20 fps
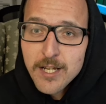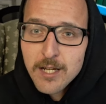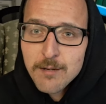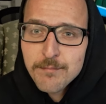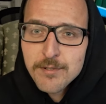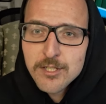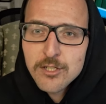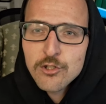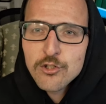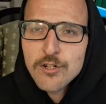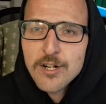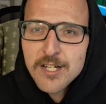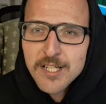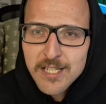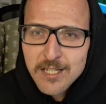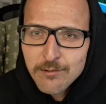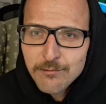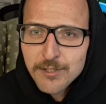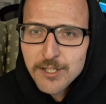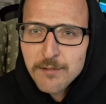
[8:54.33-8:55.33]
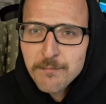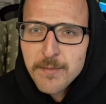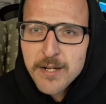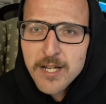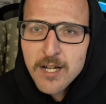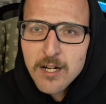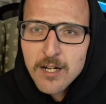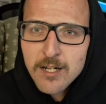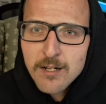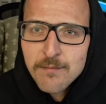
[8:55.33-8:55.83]
I'm still trying to get rid of my
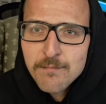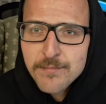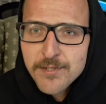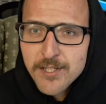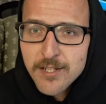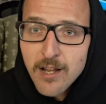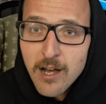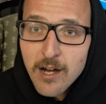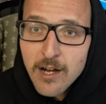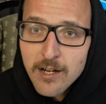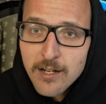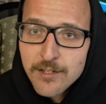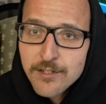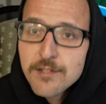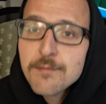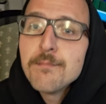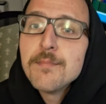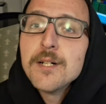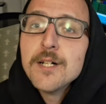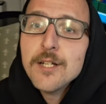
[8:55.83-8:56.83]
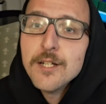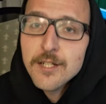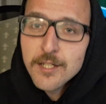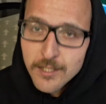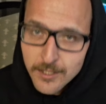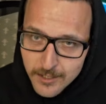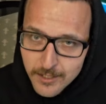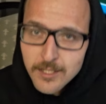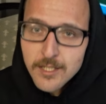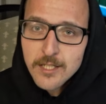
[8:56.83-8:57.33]
ums and ahs, but
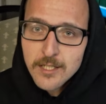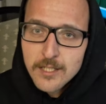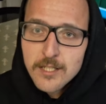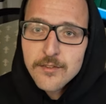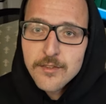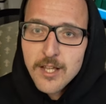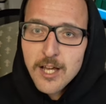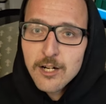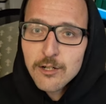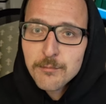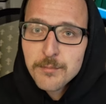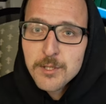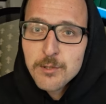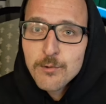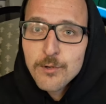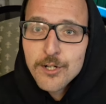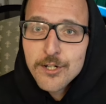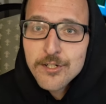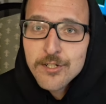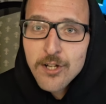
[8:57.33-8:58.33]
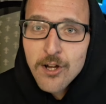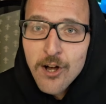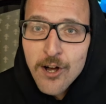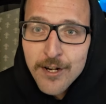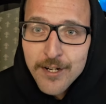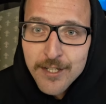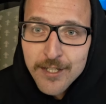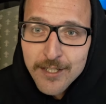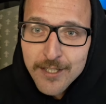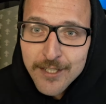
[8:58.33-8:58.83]
that'll be worked on
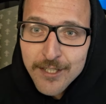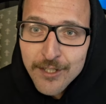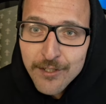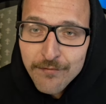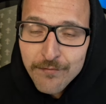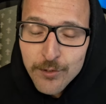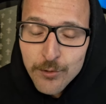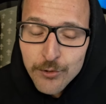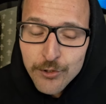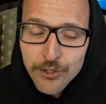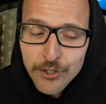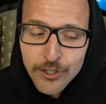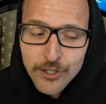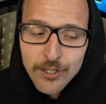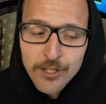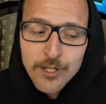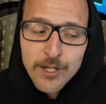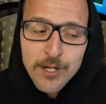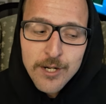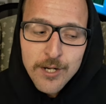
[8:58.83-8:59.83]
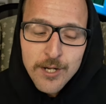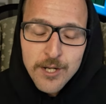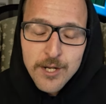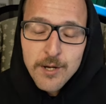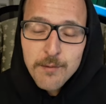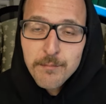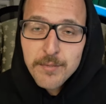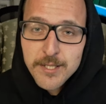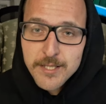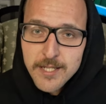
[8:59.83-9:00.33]
in the future.
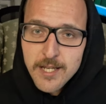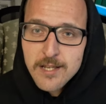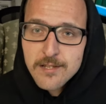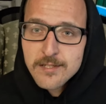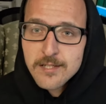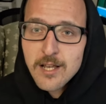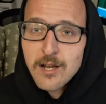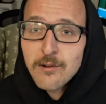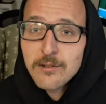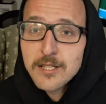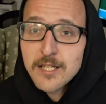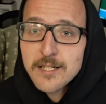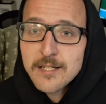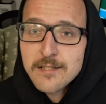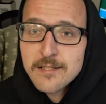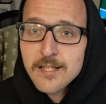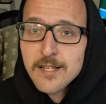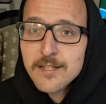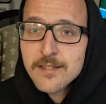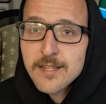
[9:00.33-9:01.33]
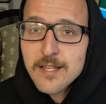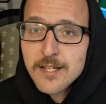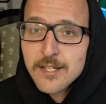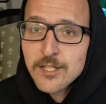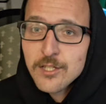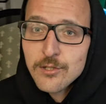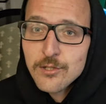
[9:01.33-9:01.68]
But yes, I would like to say thank